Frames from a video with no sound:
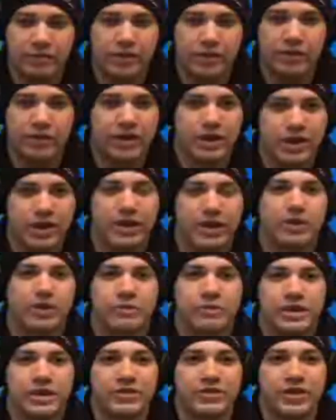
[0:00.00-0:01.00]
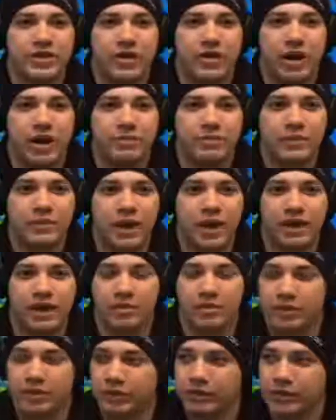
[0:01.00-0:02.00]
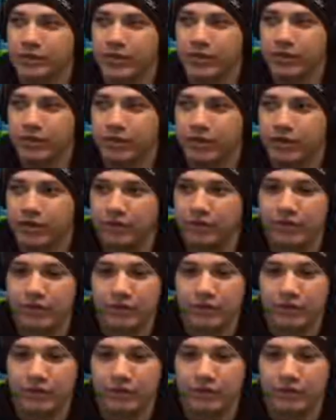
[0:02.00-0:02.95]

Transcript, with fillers: but you can't hear me, so I'm not going to be able to take um, your call. Yeah, right